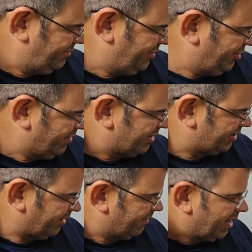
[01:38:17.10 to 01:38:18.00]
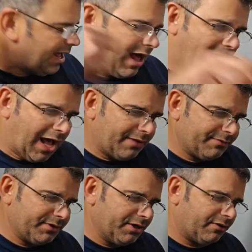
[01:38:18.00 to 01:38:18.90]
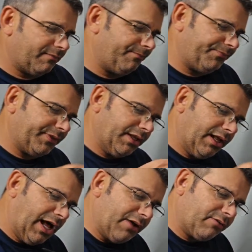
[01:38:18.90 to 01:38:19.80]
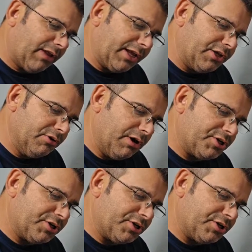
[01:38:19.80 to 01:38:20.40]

U.S. sub. You know, I don't like U.S.